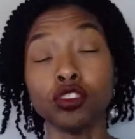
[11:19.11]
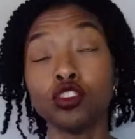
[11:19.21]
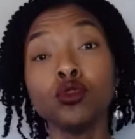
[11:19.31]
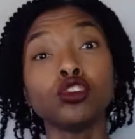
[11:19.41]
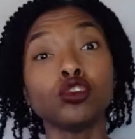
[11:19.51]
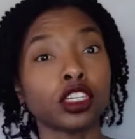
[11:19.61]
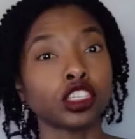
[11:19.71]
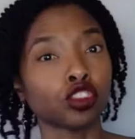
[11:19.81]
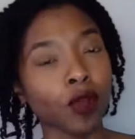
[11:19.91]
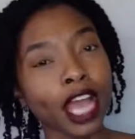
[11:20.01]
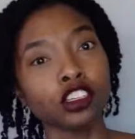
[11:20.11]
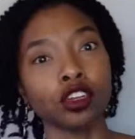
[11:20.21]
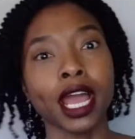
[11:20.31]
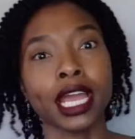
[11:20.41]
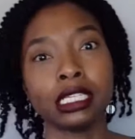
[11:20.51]
do to attract
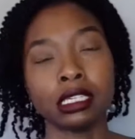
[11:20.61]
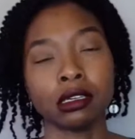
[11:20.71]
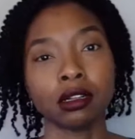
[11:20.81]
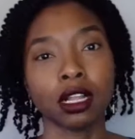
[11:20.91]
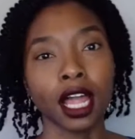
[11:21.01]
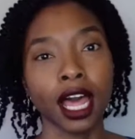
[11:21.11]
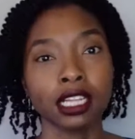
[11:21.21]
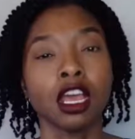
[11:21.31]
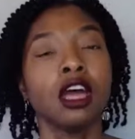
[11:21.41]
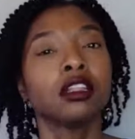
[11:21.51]
your ideal client?